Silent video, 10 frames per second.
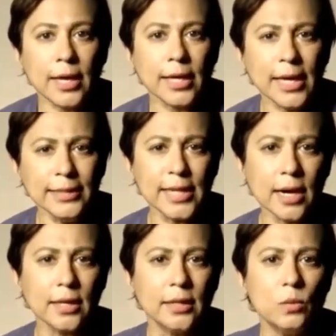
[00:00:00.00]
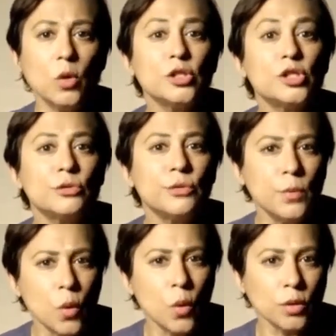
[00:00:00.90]
King Duncan wants to
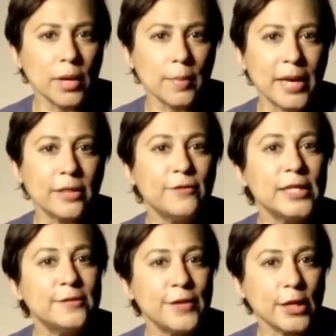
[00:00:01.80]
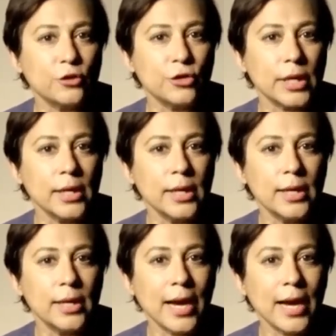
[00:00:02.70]
reward Macbeth for his victory
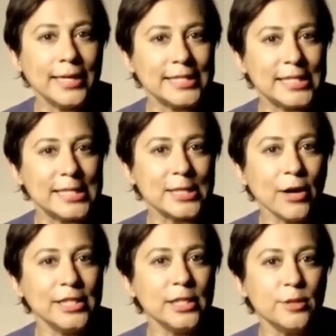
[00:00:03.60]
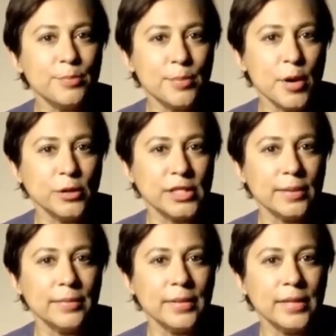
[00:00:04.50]
and has decided to promote
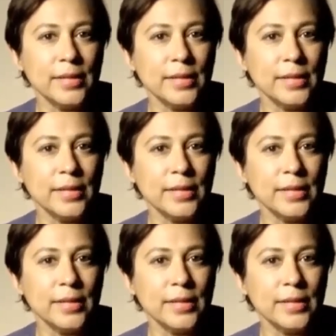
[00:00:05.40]
him,